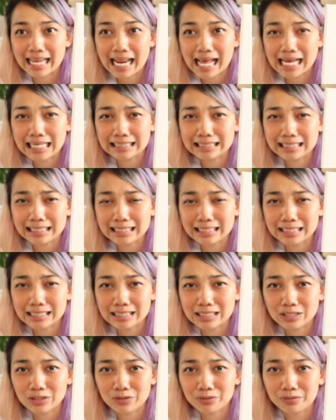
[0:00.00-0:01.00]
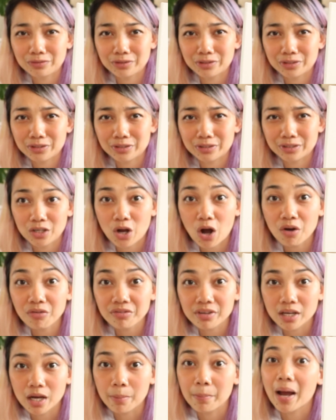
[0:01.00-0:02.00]
has like a silver
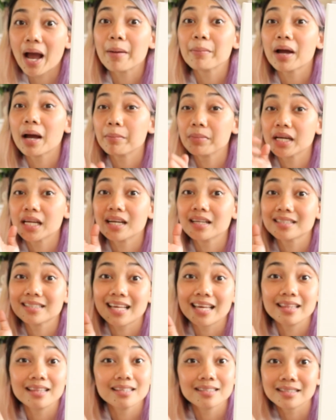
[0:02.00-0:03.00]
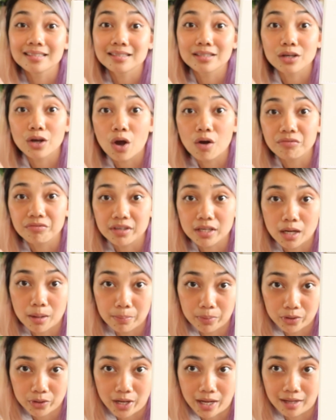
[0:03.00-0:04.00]
coffee cup I'm, I'm gonna say this is a coffee
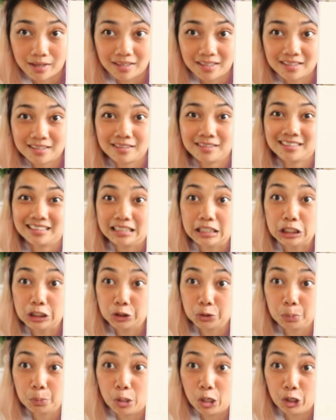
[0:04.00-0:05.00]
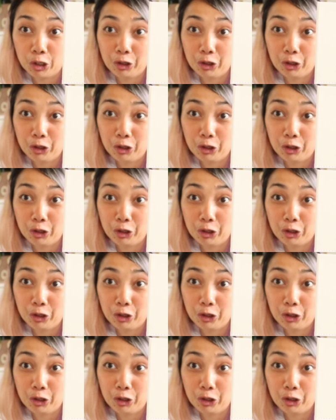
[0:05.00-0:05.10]
cup okay it's more